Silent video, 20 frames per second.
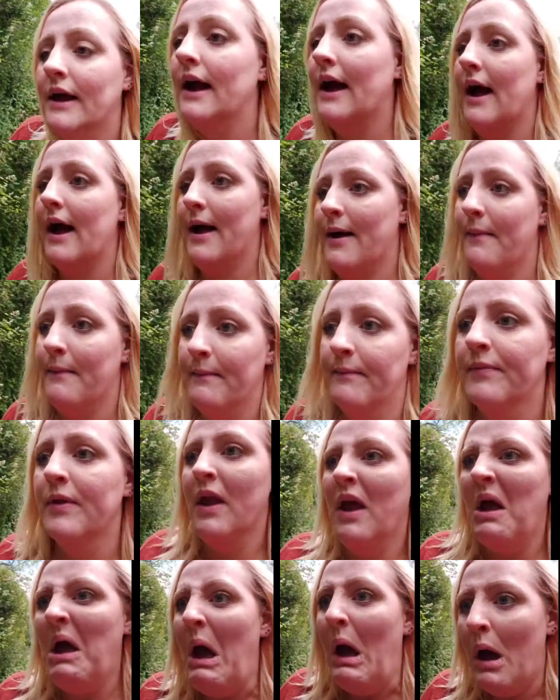I'm
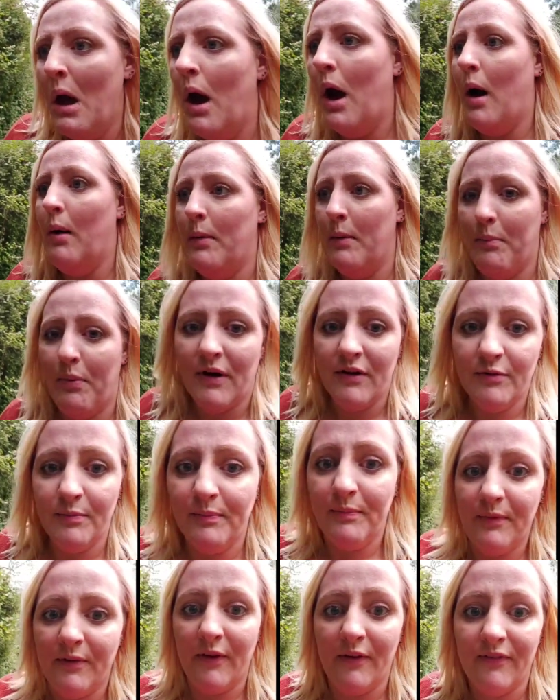
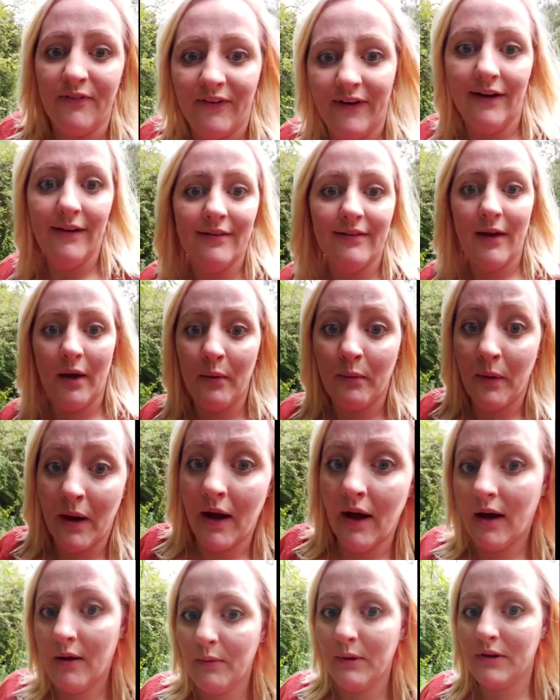impressed so far, so
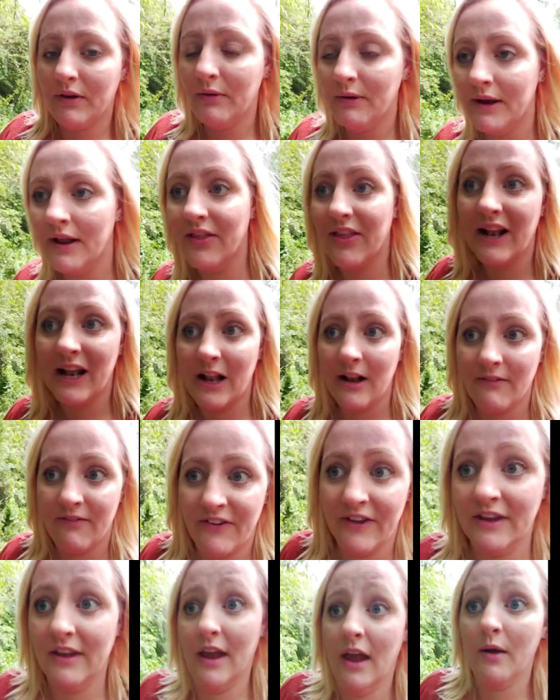I'll do another little
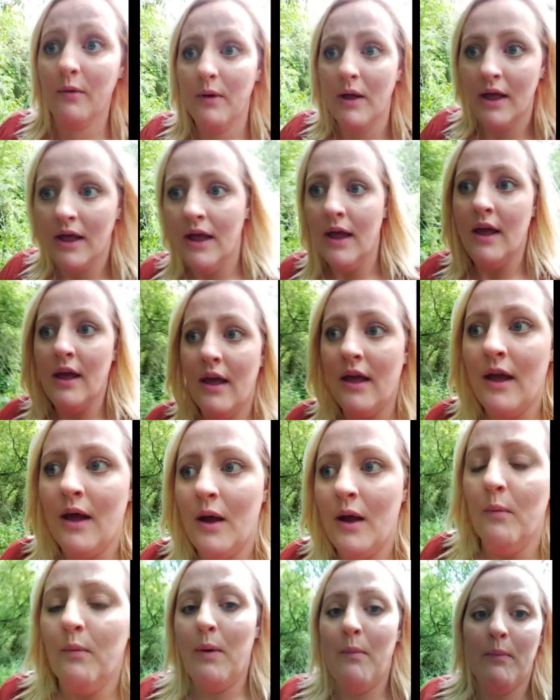video
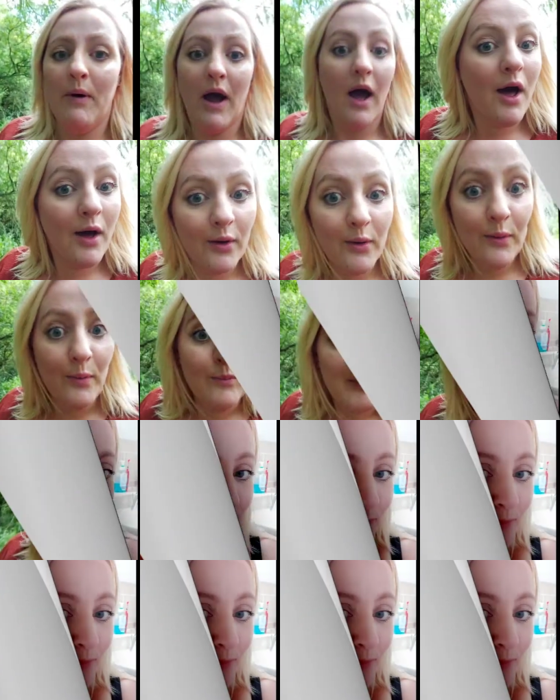when we're home.